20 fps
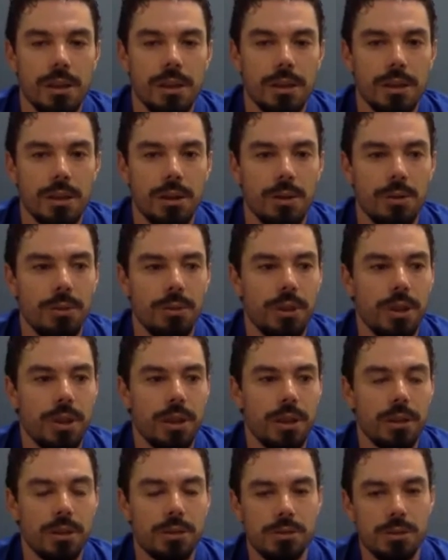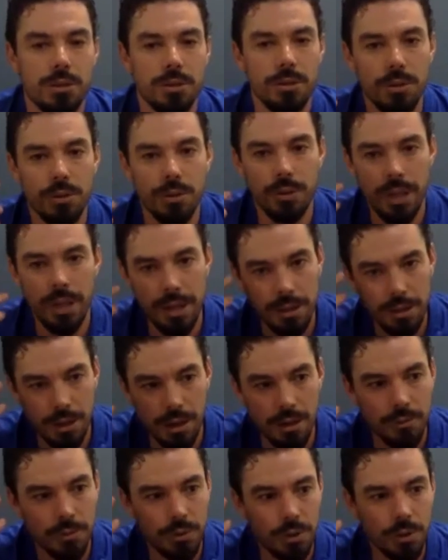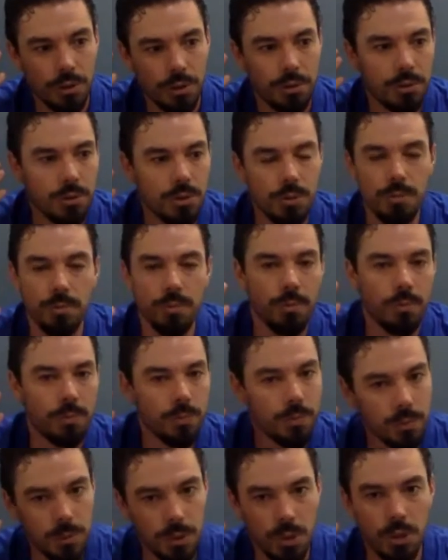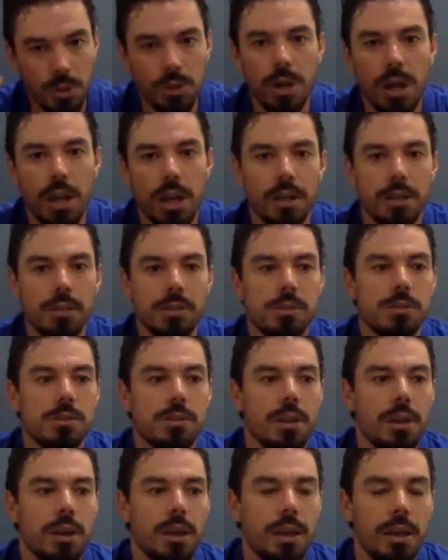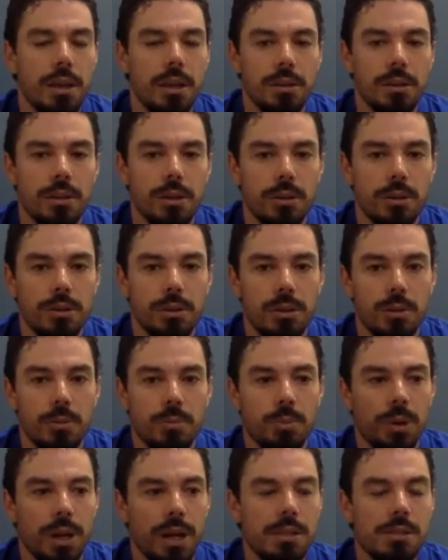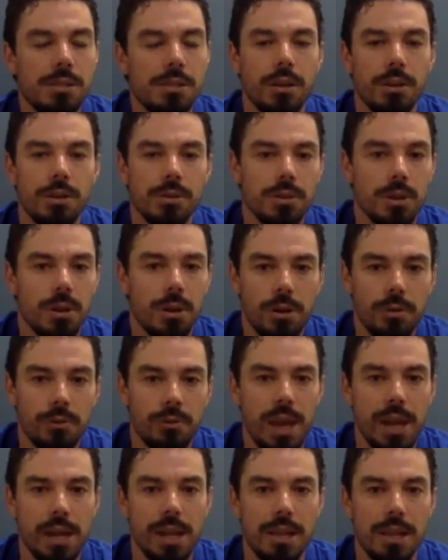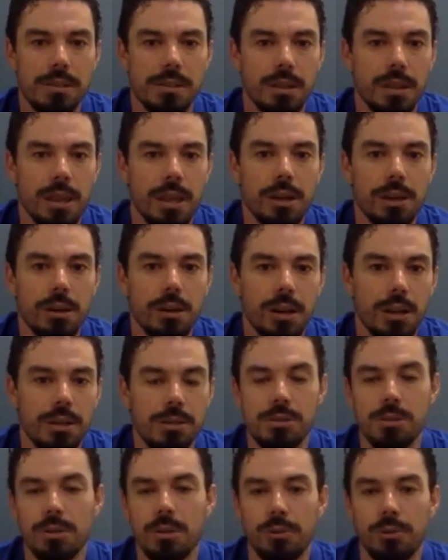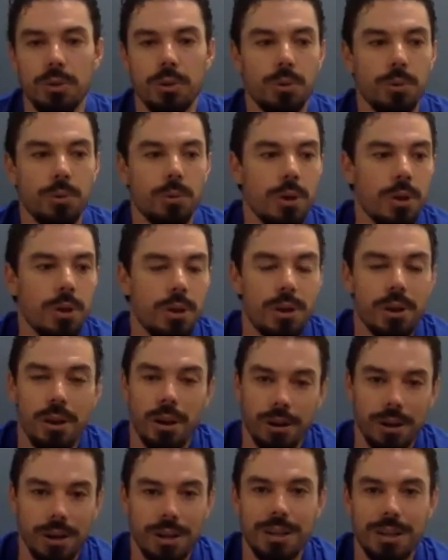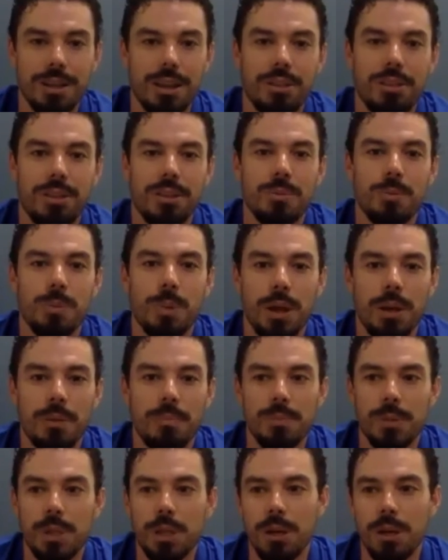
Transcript: The external layer of your neurons and your brain cells are a fatty acid layer. And so if you are eating nothing but,